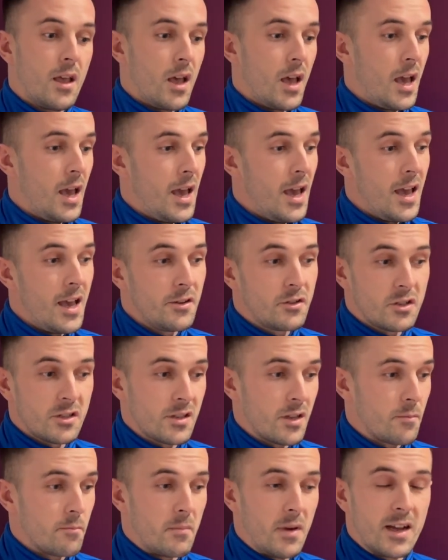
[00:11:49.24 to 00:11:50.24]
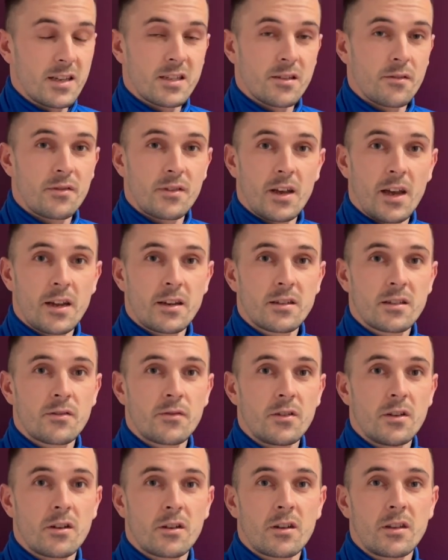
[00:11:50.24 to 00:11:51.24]
Just a massive thanks
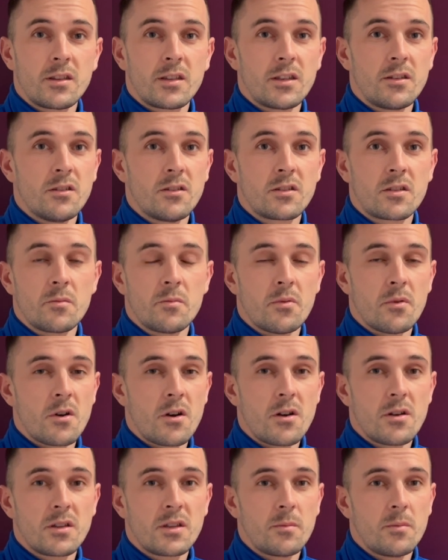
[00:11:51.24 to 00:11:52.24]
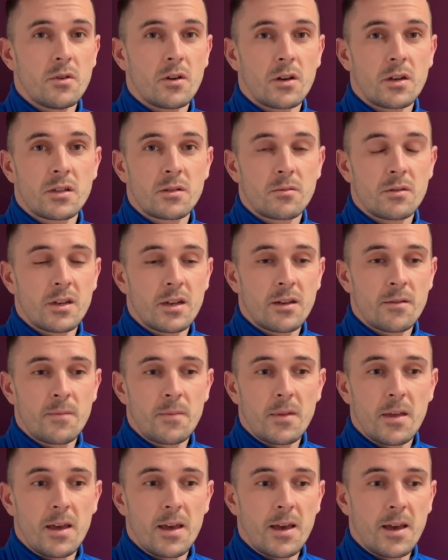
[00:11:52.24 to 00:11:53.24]
for your continued support, to be honest with
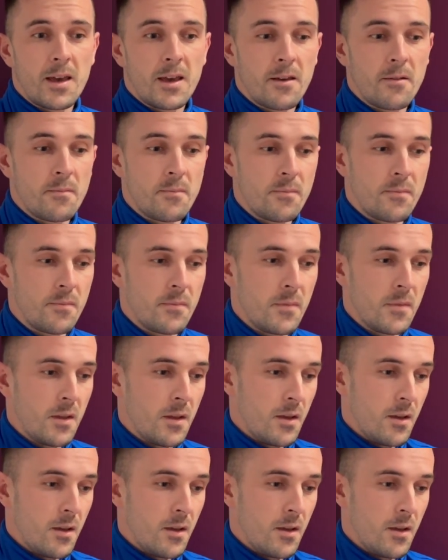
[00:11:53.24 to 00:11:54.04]
you.